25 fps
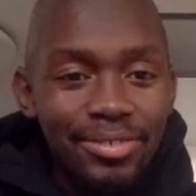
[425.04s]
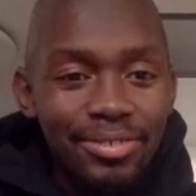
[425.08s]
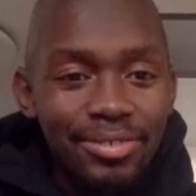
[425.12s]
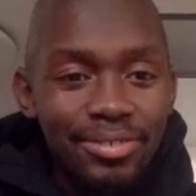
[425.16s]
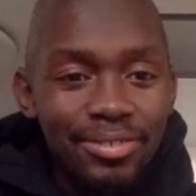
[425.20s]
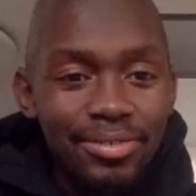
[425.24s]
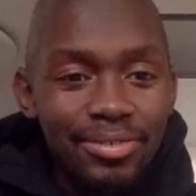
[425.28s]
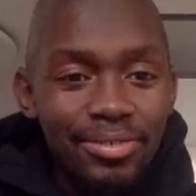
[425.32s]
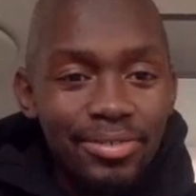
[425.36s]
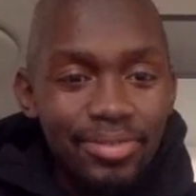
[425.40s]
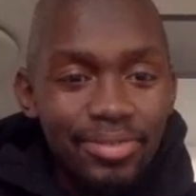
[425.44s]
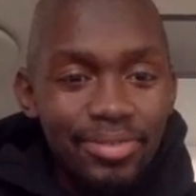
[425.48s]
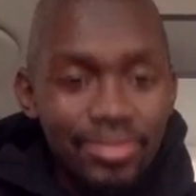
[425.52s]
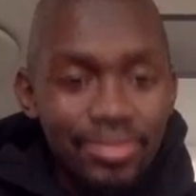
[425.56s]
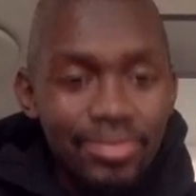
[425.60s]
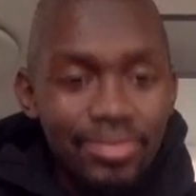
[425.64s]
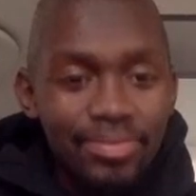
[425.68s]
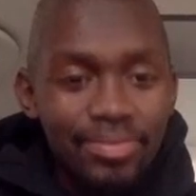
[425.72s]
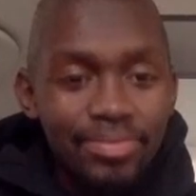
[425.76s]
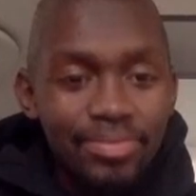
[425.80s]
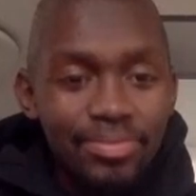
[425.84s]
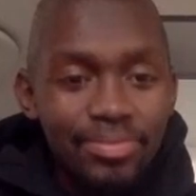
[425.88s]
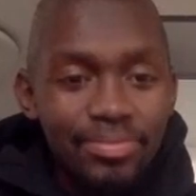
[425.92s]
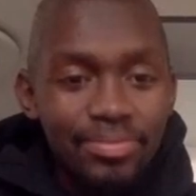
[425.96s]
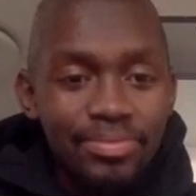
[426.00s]

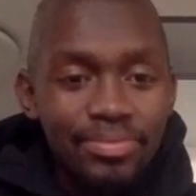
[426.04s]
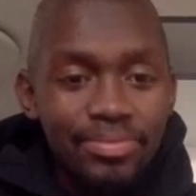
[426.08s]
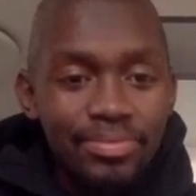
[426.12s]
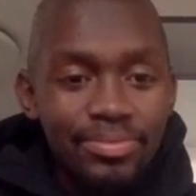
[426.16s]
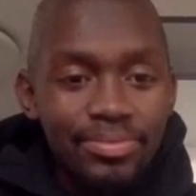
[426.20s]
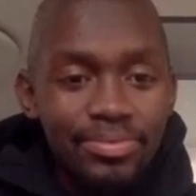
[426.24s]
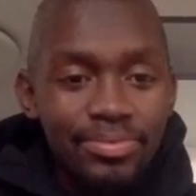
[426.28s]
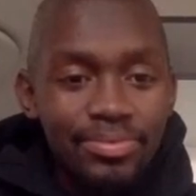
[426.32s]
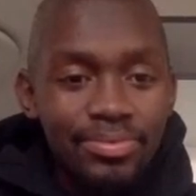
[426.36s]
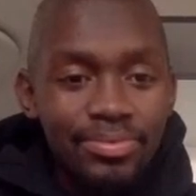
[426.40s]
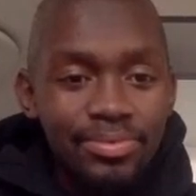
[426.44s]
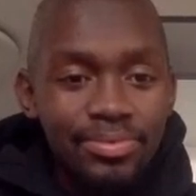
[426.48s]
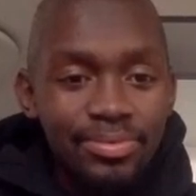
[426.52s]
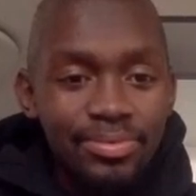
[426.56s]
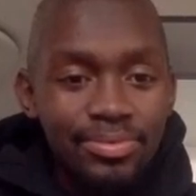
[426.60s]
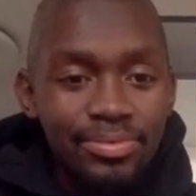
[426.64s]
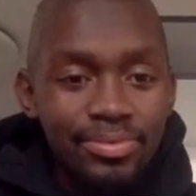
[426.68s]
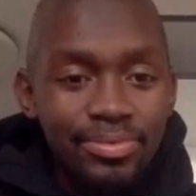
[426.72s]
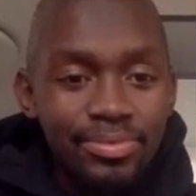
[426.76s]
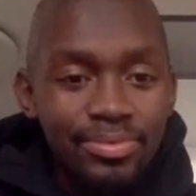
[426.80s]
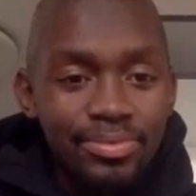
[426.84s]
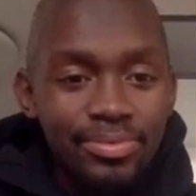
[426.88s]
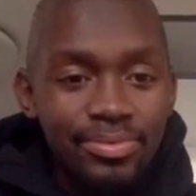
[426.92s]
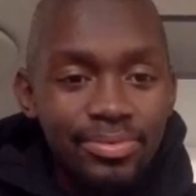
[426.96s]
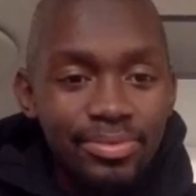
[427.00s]

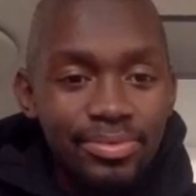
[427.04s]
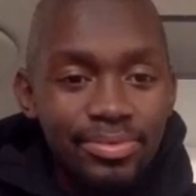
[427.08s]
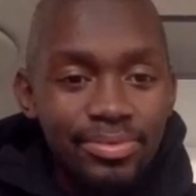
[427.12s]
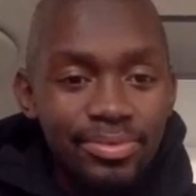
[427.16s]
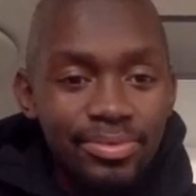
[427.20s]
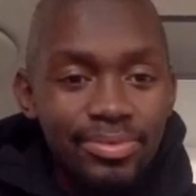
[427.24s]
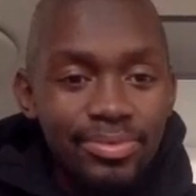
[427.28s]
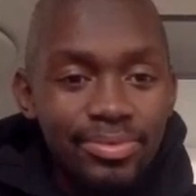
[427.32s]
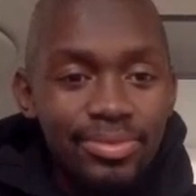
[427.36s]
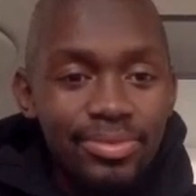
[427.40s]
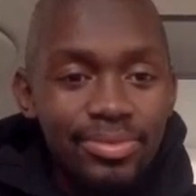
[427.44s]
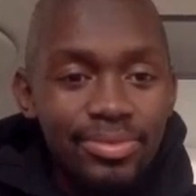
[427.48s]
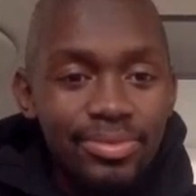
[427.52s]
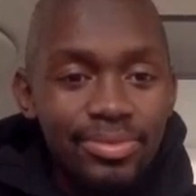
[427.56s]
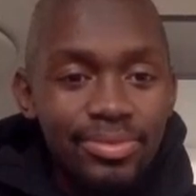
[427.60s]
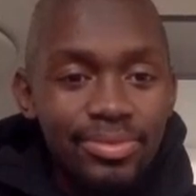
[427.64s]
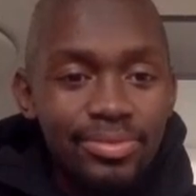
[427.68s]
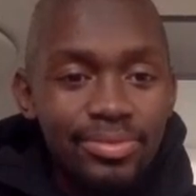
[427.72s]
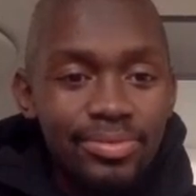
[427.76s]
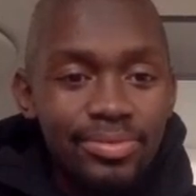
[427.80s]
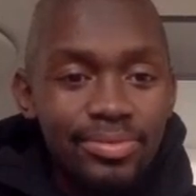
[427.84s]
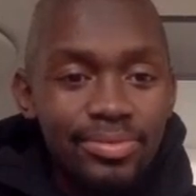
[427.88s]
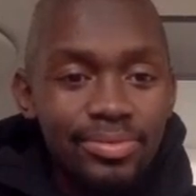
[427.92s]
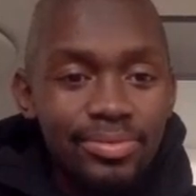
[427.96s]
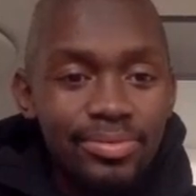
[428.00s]

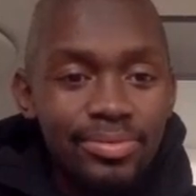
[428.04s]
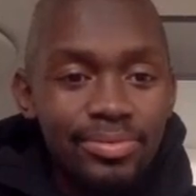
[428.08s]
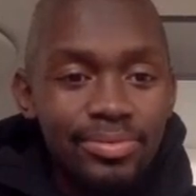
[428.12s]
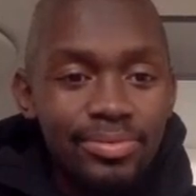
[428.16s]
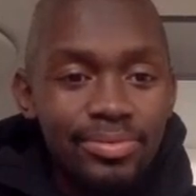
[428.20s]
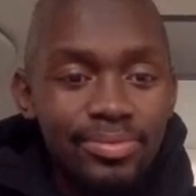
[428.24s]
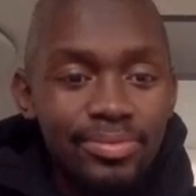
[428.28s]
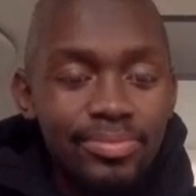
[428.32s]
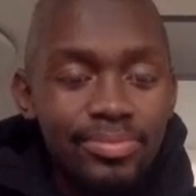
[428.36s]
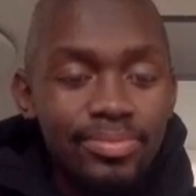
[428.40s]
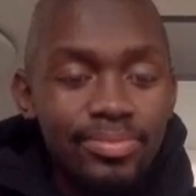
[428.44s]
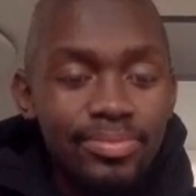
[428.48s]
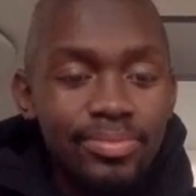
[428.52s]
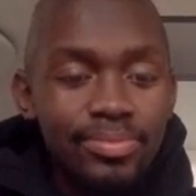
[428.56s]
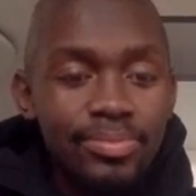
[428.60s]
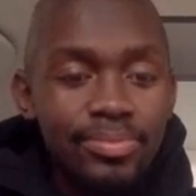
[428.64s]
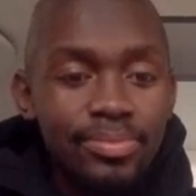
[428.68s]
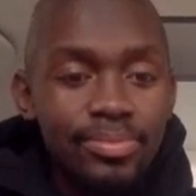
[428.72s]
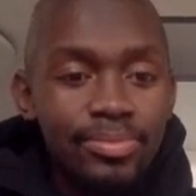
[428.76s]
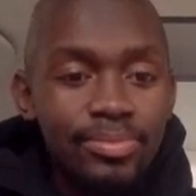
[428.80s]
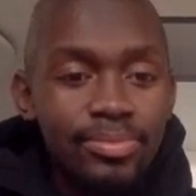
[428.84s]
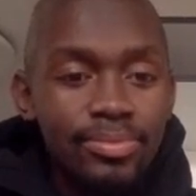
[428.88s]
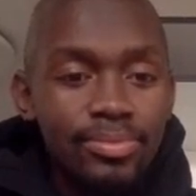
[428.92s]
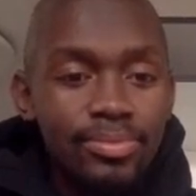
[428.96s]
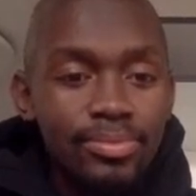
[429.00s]

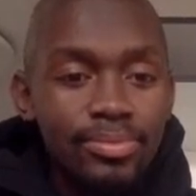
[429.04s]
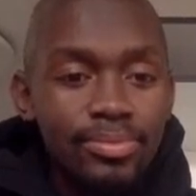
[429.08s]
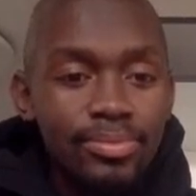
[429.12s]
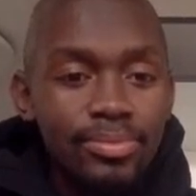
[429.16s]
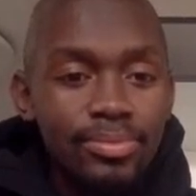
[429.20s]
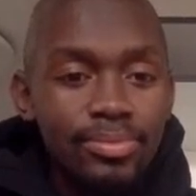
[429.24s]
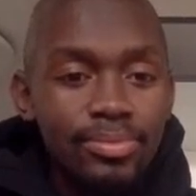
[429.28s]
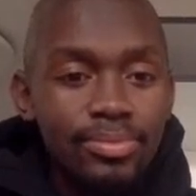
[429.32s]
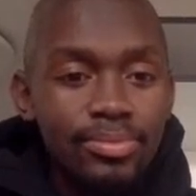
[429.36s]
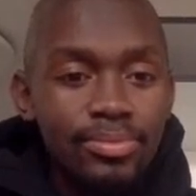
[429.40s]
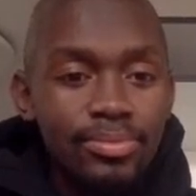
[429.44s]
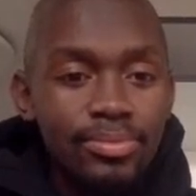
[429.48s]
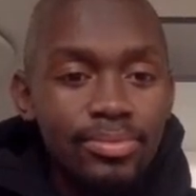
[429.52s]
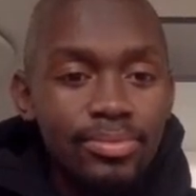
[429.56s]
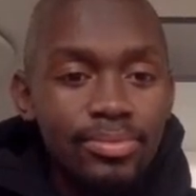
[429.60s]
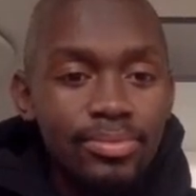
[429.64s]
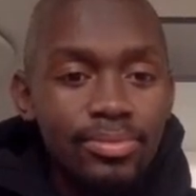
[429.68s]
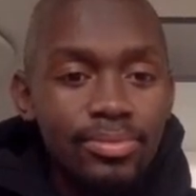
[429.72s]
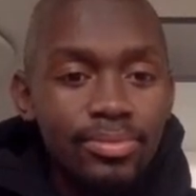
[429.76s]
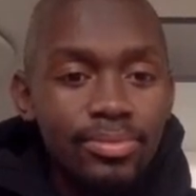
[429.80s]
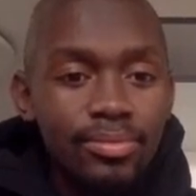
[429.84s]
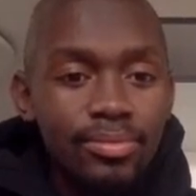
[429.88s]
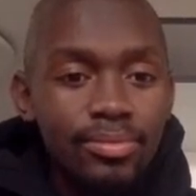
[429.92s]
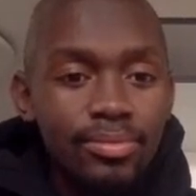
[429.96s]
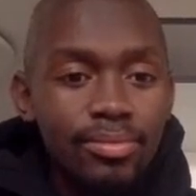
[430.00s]

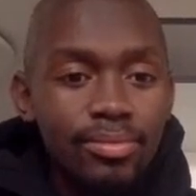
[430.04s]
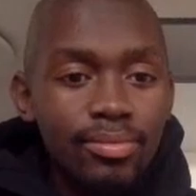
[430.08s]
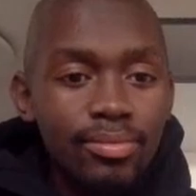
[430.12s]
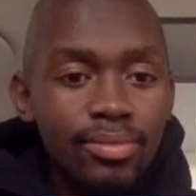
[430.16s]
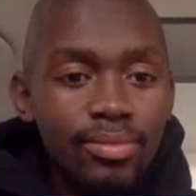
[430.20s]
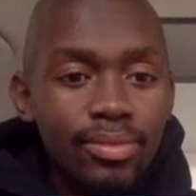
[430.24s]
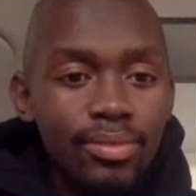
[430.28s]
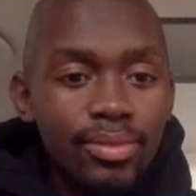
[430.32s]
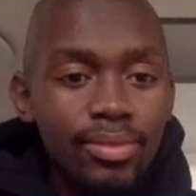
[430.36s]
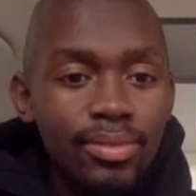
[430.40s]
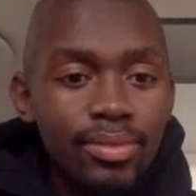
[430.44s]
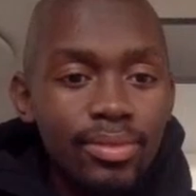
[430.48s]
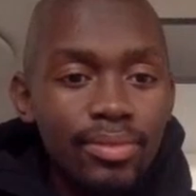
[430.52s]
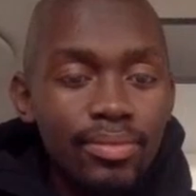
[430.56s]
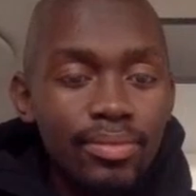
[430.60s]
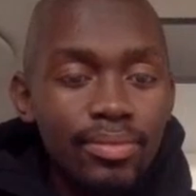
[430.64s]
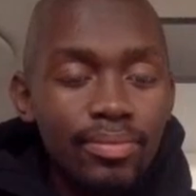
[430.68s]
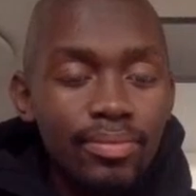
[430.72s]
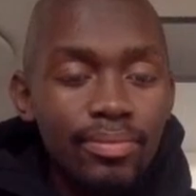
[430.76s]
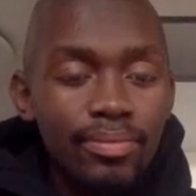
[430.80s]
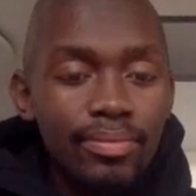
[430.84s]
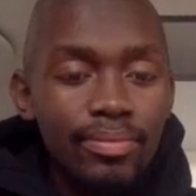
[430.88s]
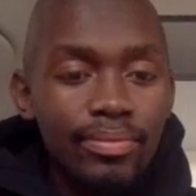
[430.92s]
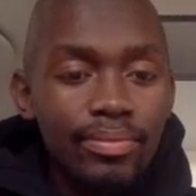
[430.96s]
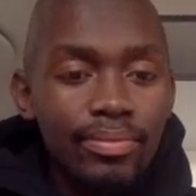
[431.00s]

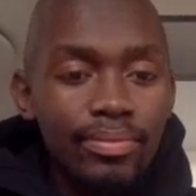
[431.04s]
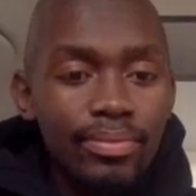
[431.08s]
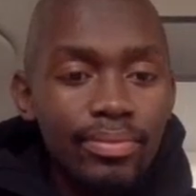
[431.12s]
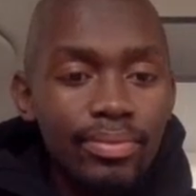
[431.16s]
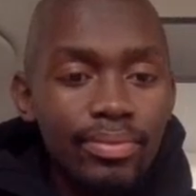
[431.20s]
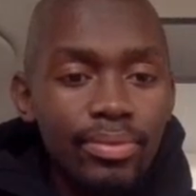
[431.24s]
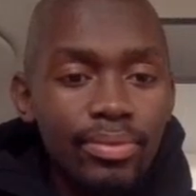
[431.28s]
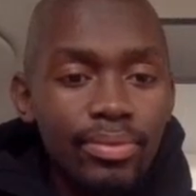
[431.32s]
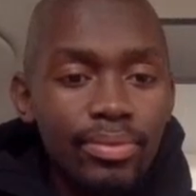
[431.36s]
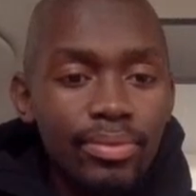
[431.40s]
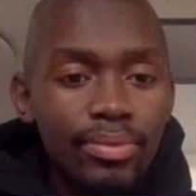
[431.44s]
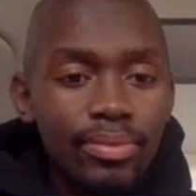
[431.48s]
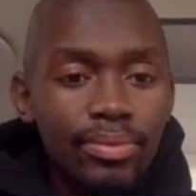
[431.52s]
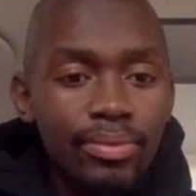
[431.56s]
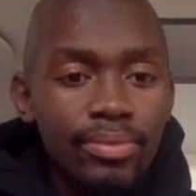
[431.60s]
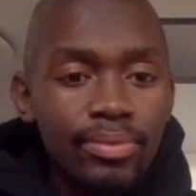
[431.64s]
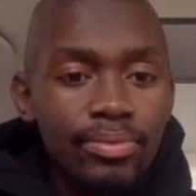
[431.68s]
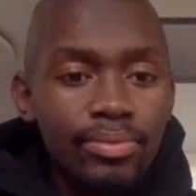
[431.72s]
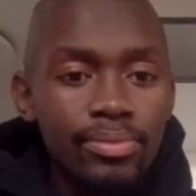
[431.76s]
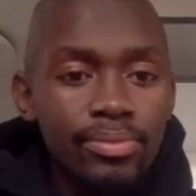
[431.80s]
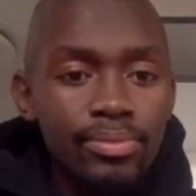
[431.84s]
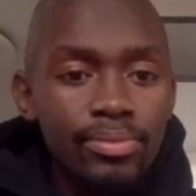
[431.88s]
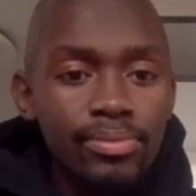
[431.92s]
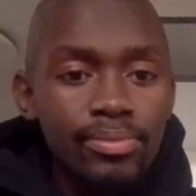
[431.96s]
(not speaking)